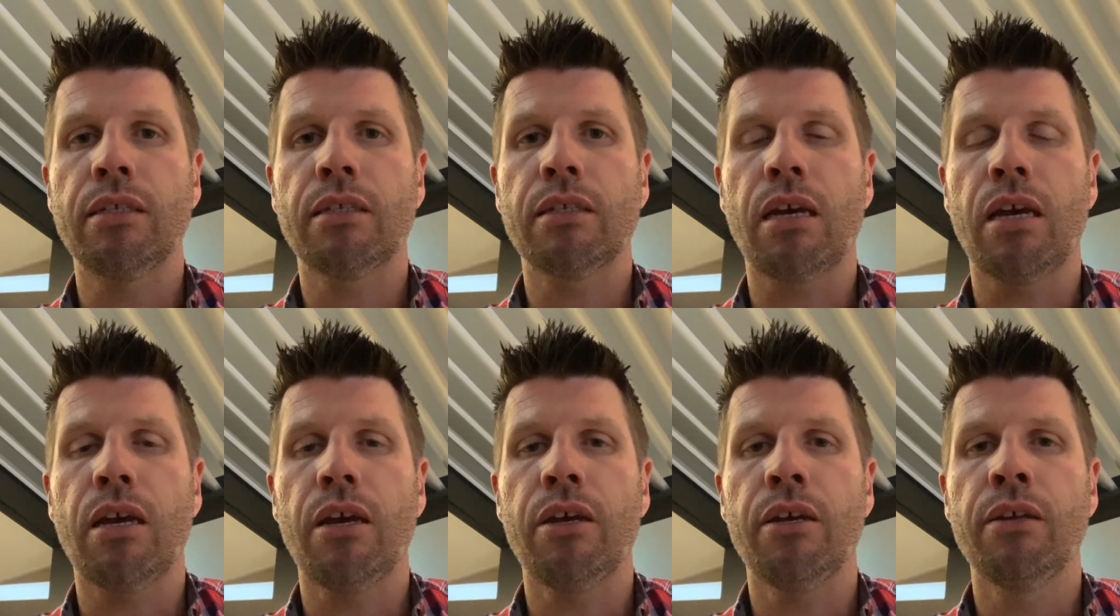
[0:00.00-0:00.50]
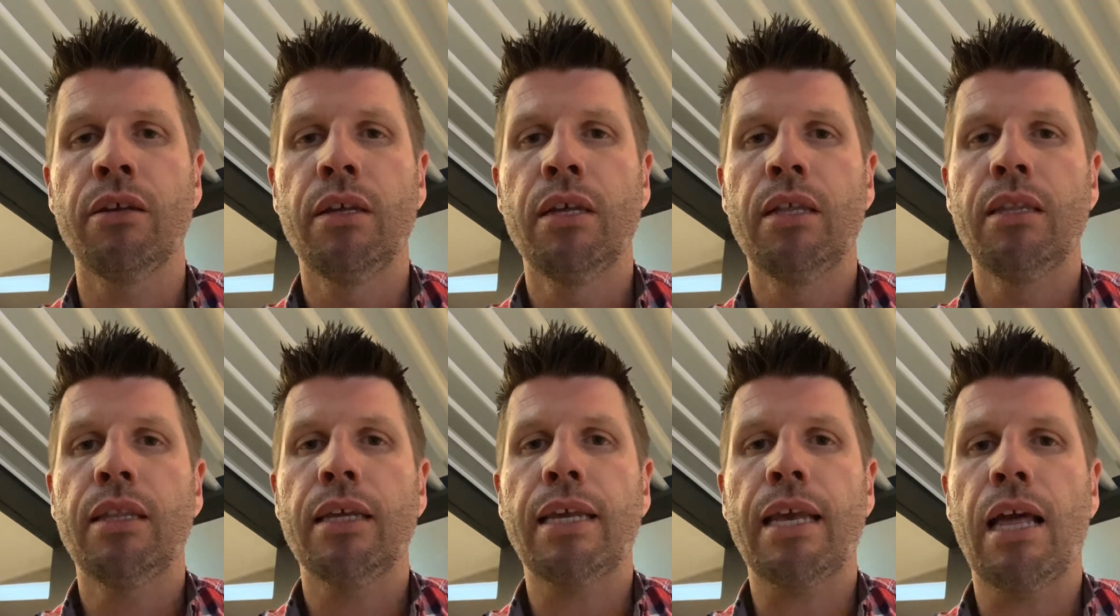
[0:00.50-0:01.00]
So
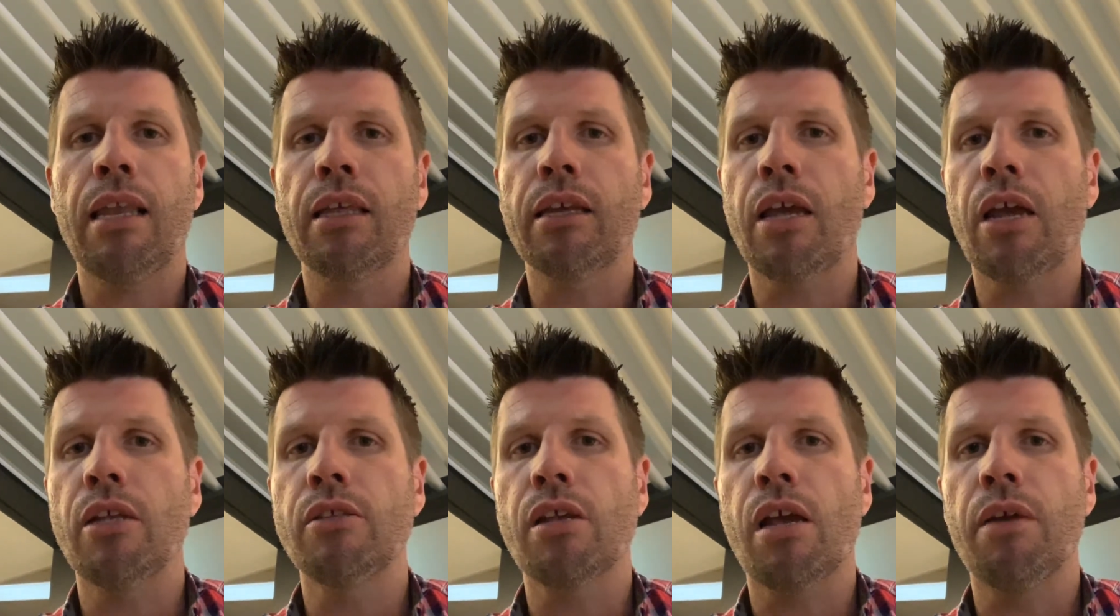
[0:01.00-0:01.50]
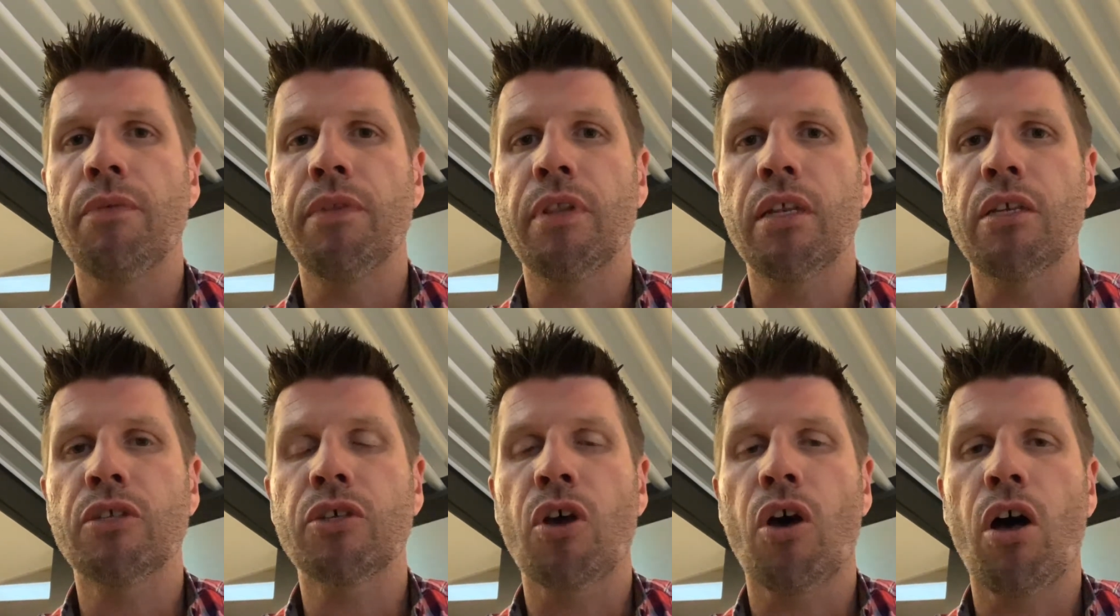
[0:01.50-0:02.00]
the color goes over
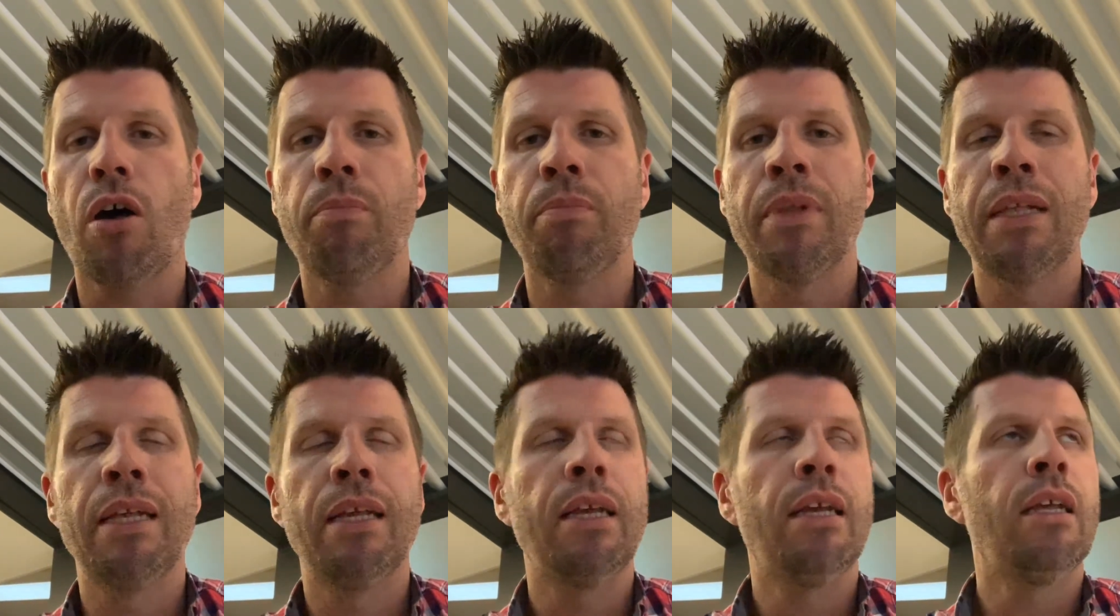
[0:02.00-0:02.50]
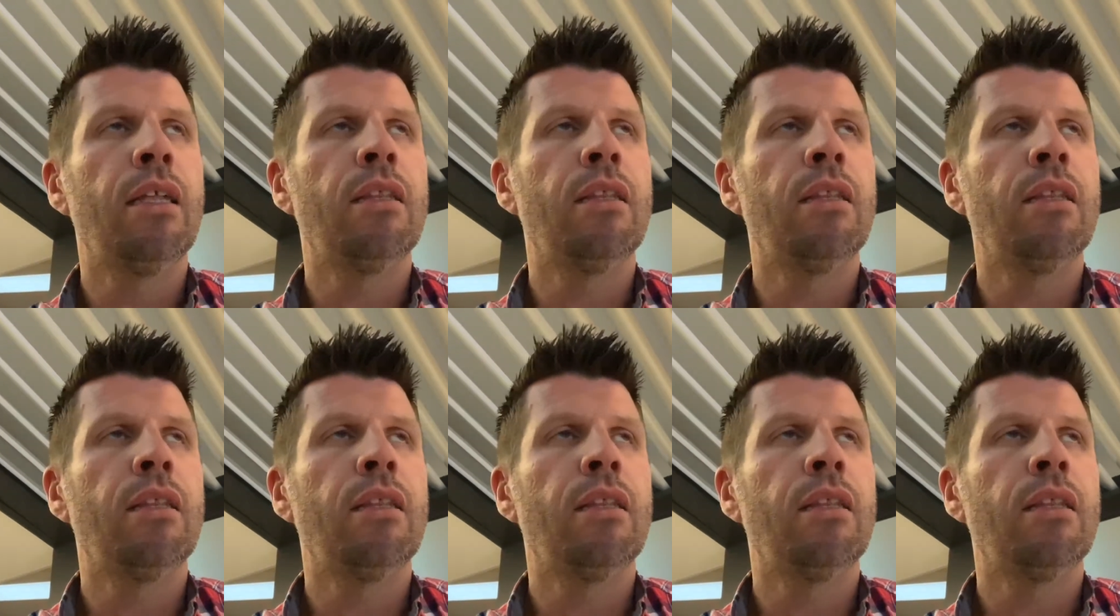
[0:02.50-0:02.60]
the top.